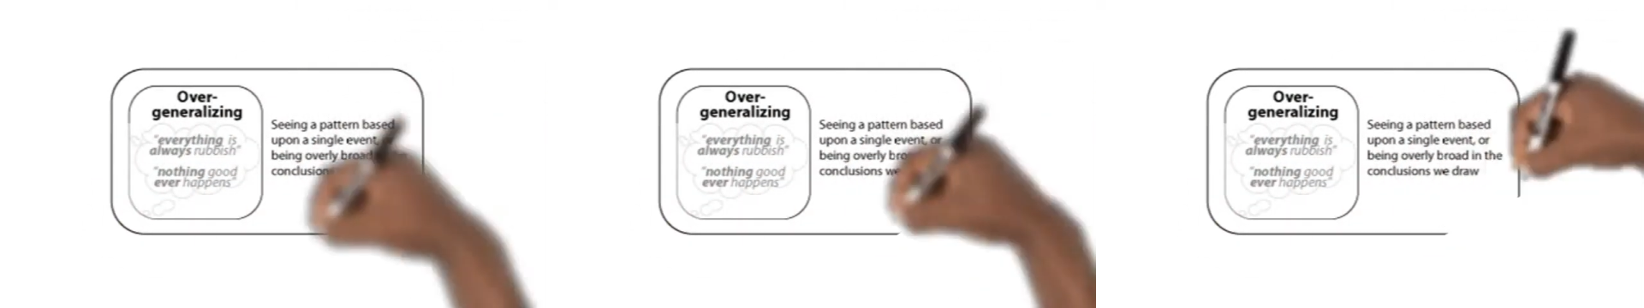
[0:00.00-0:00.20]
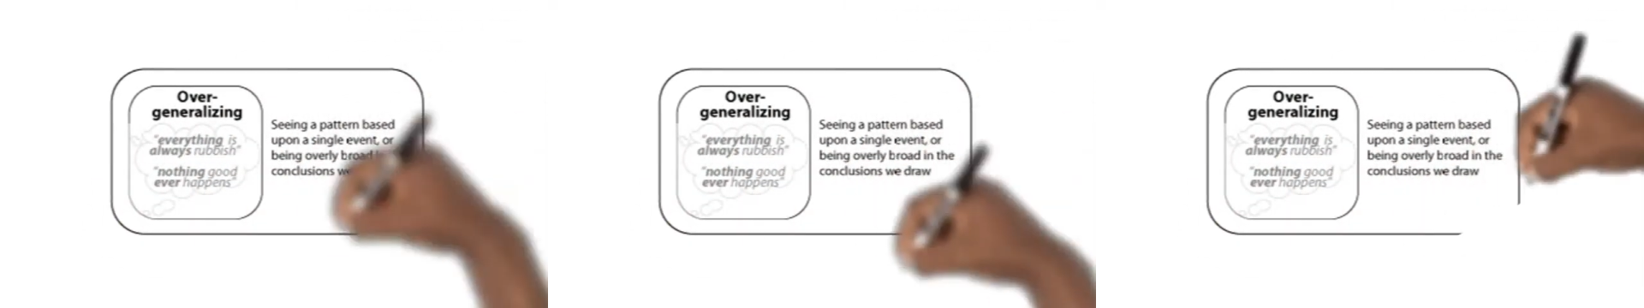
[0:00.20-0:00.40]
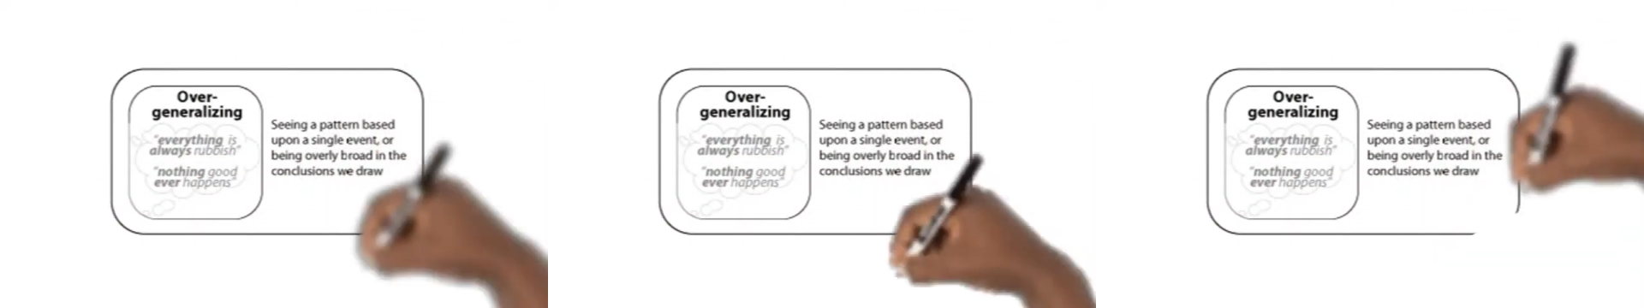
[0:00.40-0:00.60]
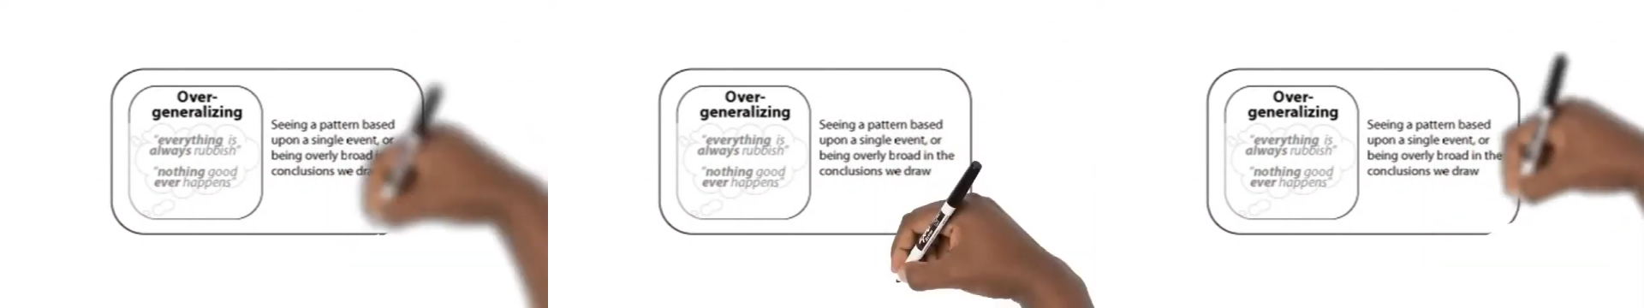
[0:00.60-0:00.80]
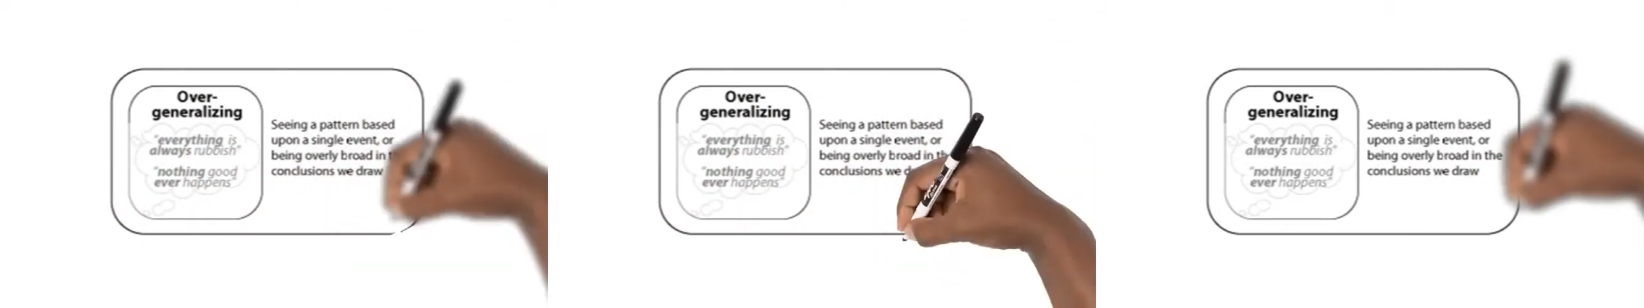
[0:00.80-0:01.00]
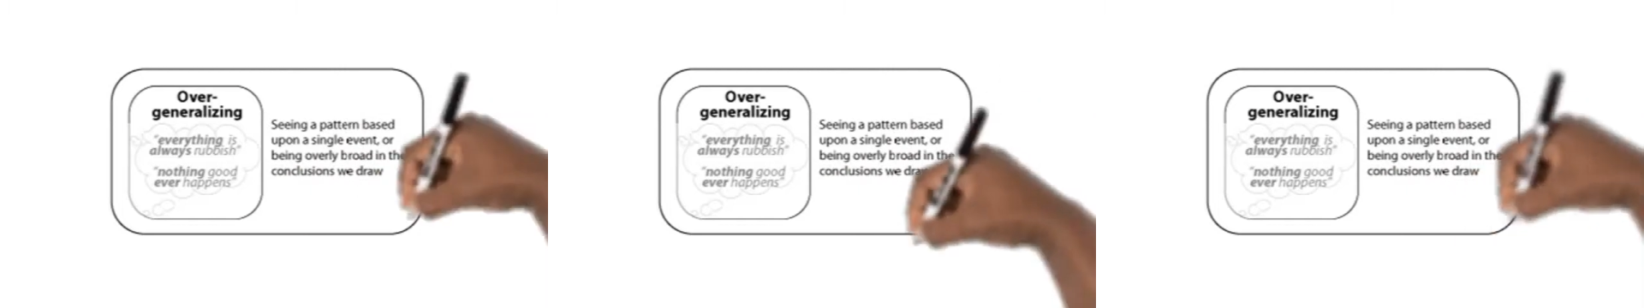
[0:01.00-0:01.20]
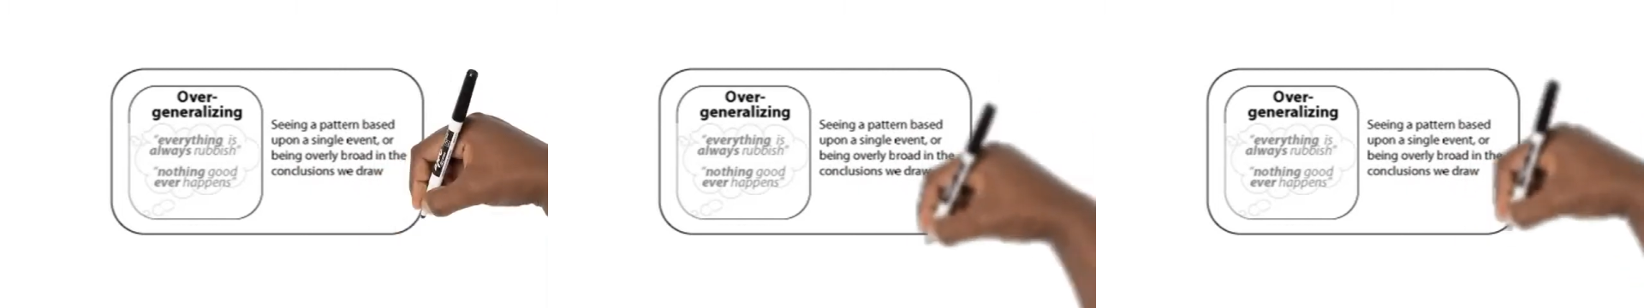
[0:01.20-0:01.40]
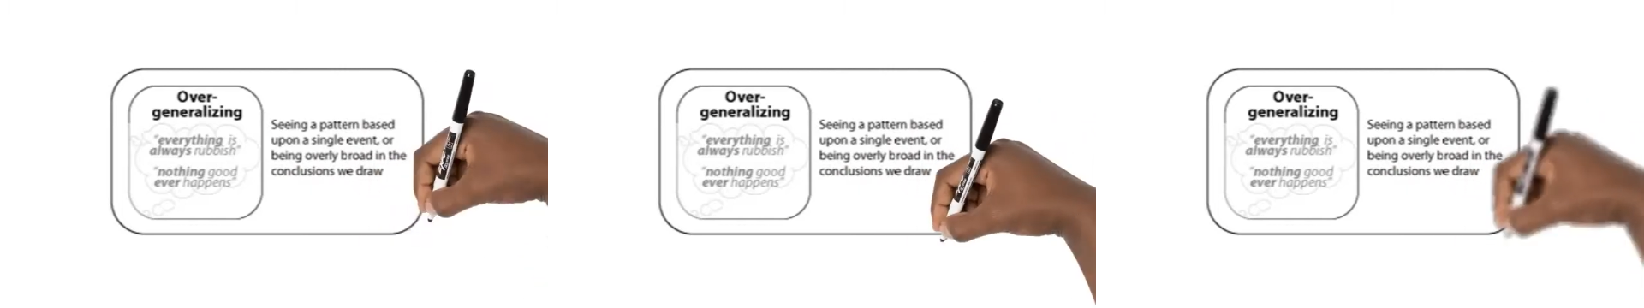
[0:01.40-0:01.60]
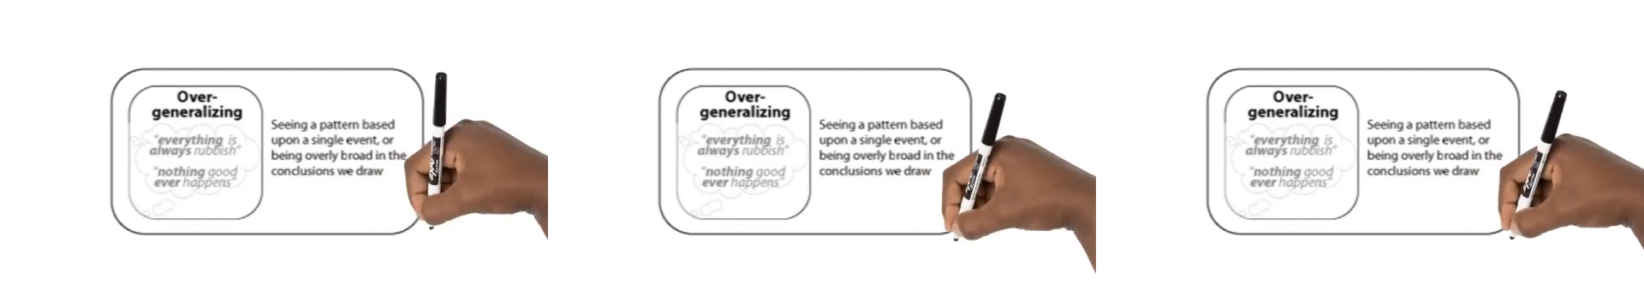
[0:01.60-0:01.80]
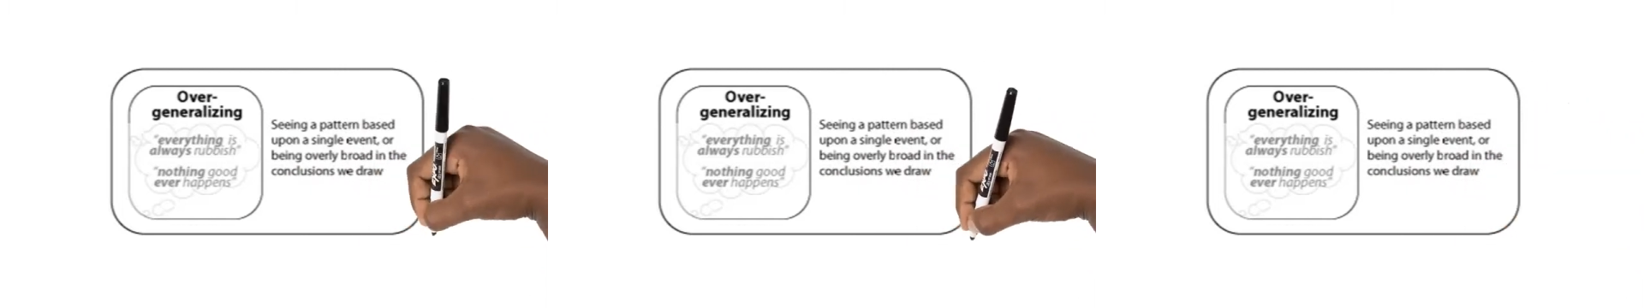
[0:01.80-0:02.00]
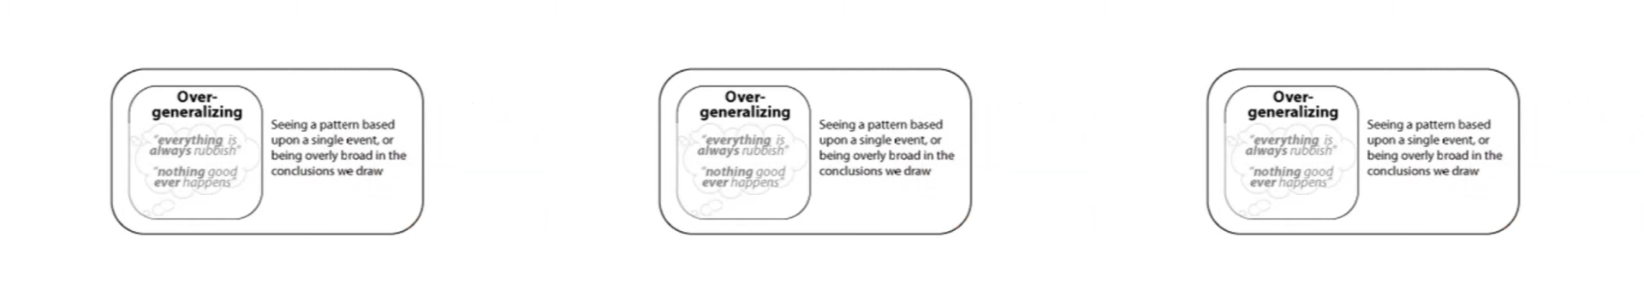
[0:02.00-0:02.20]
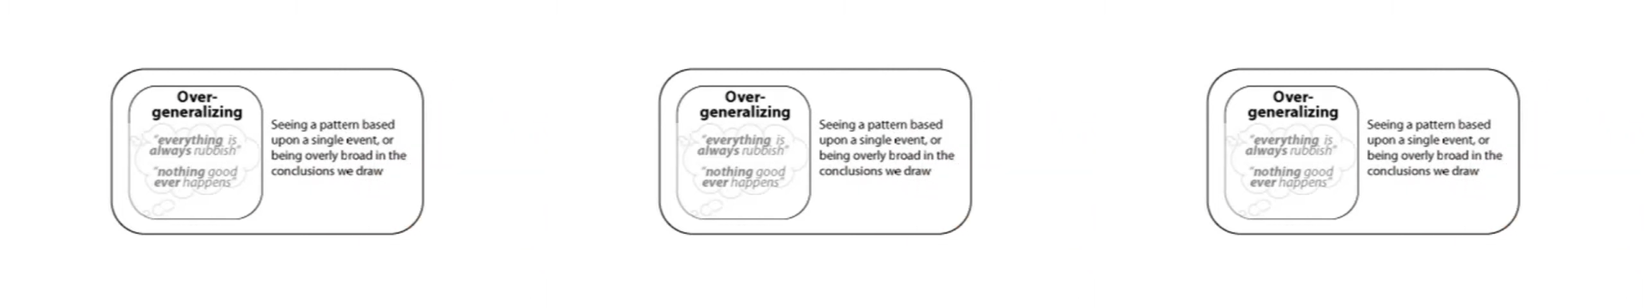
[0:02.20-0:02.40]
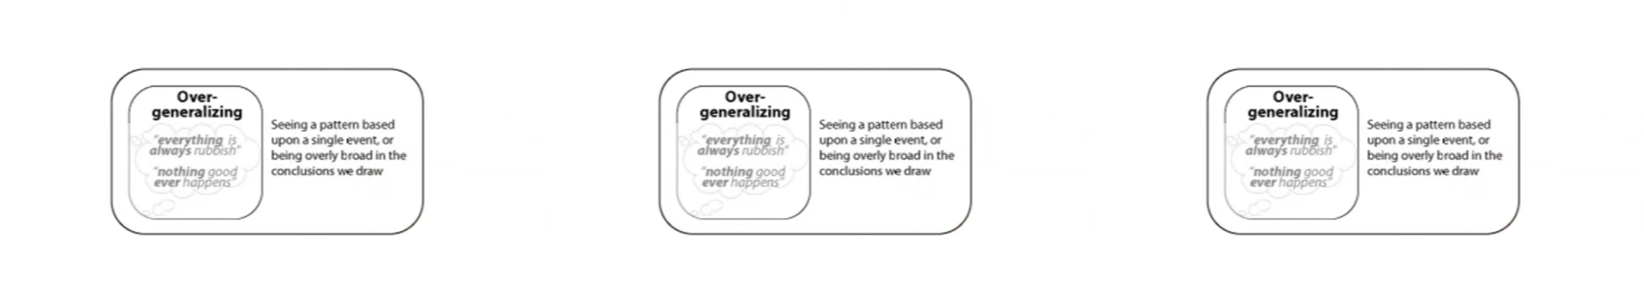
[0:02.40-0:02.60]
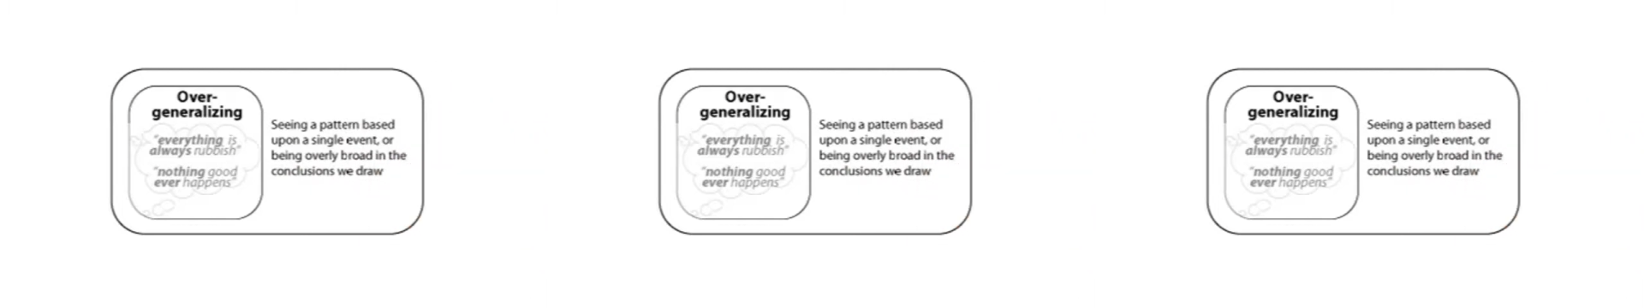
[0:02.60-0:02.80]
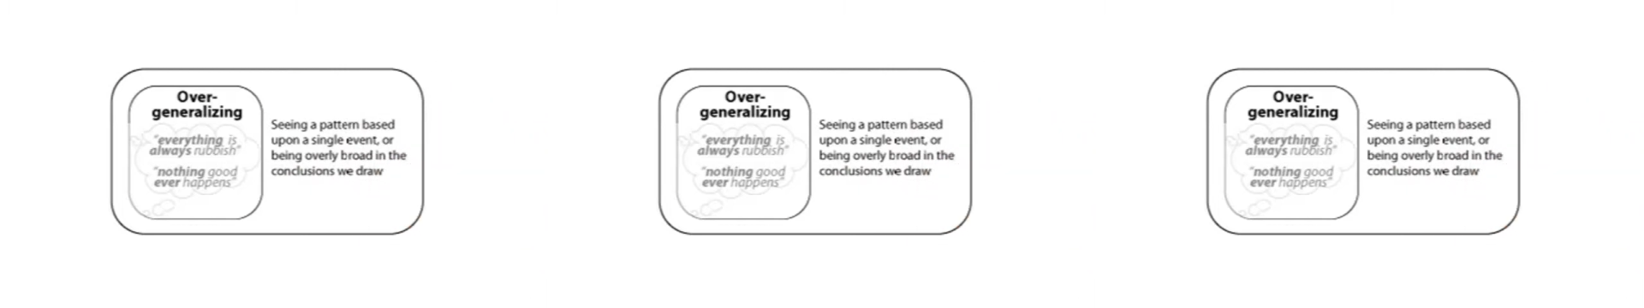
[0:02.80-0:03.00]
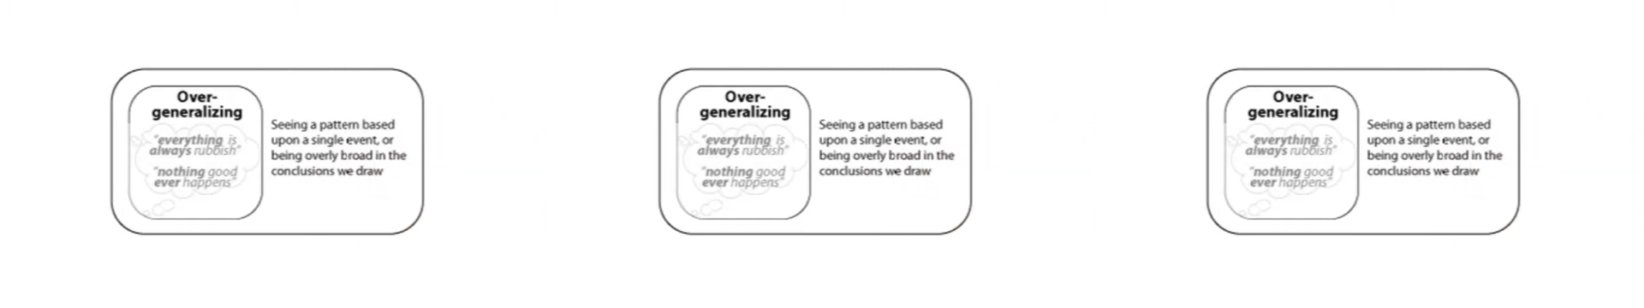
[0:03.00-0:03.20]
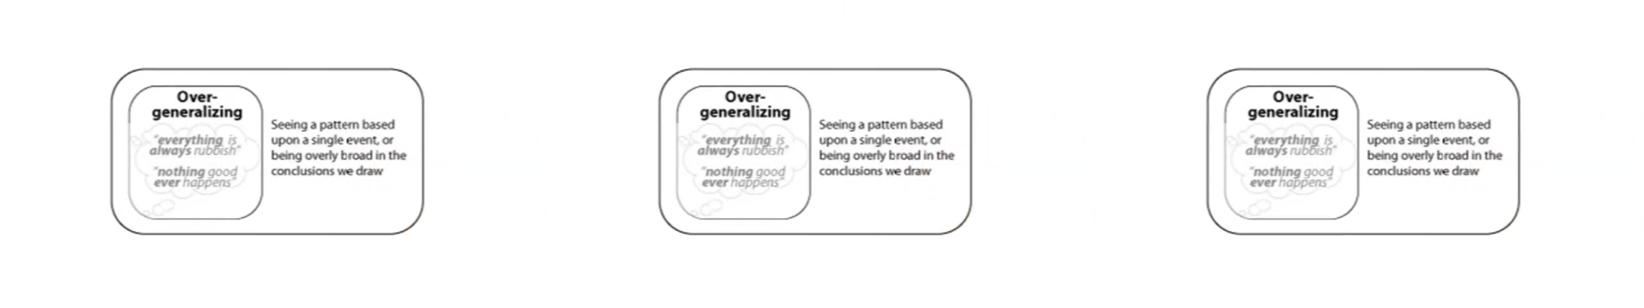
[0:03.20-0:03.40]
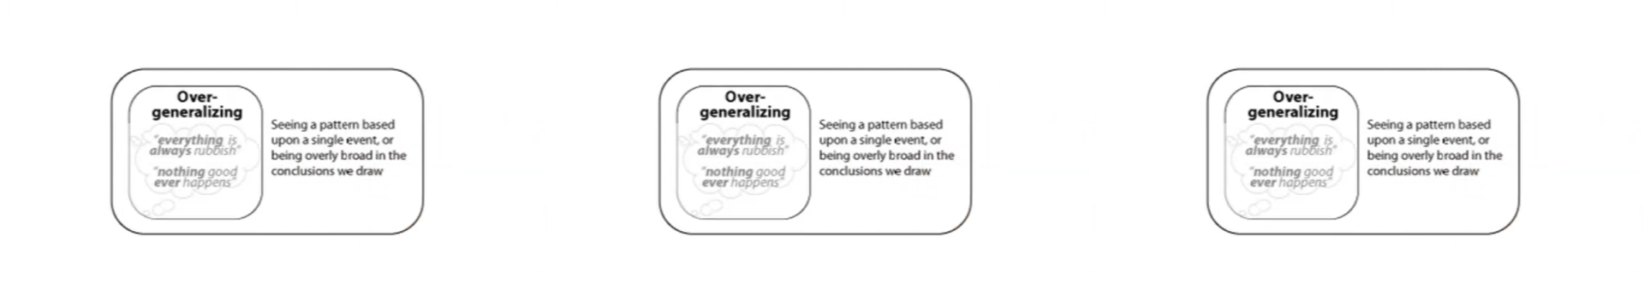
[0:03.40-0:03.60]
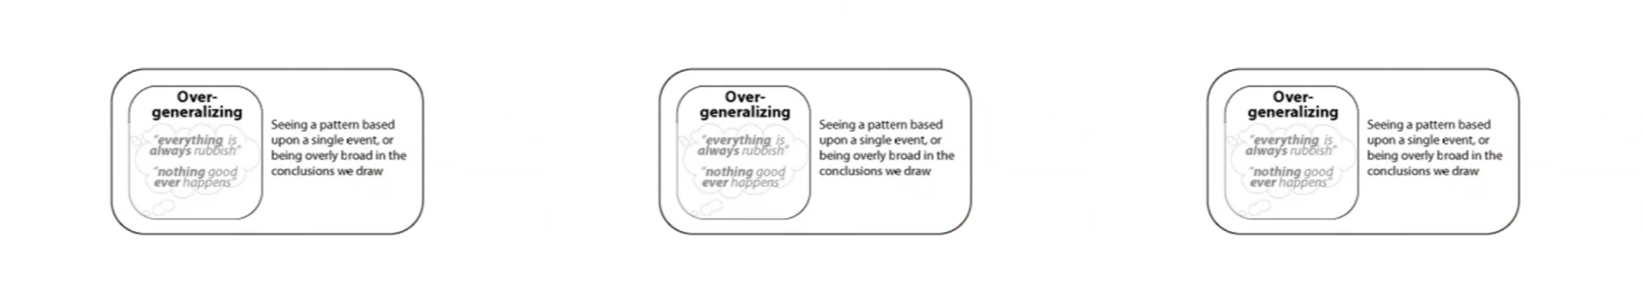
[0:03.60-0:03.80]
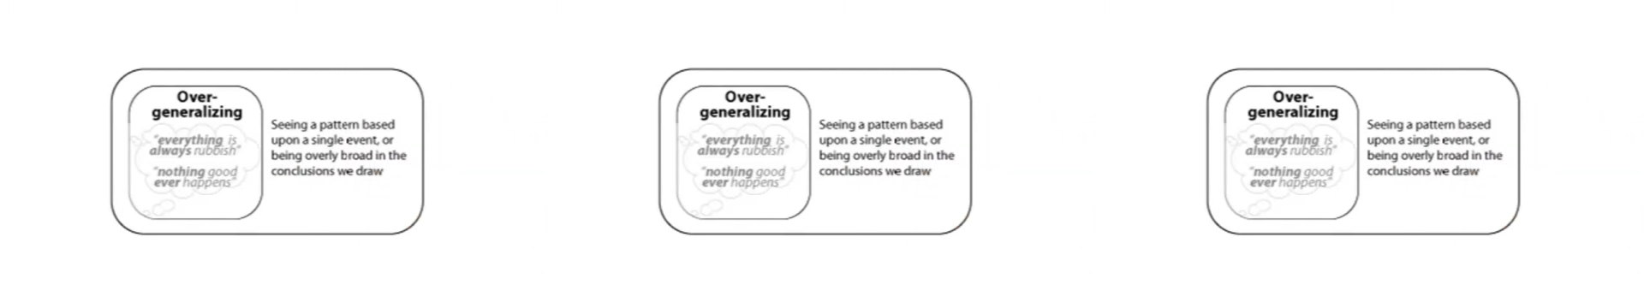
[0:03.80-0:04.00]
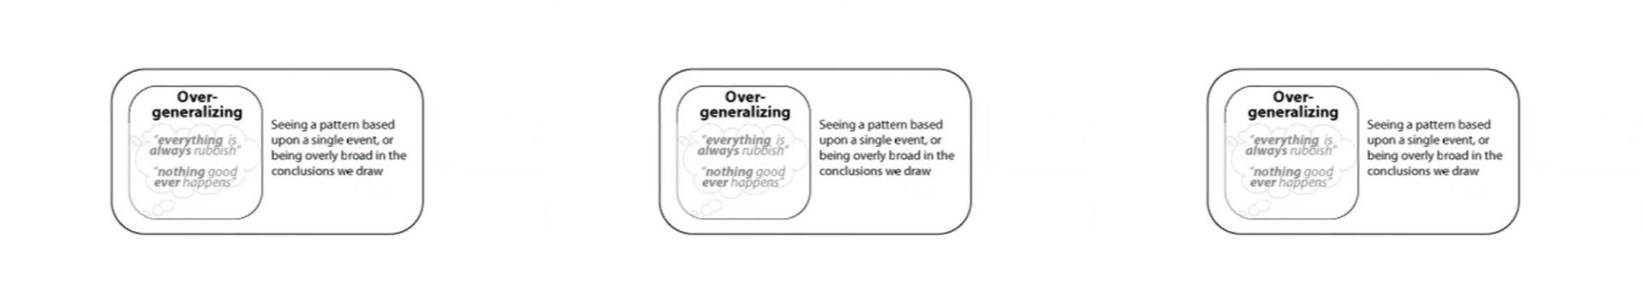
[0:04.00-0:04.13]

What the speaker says: (no speaker visible)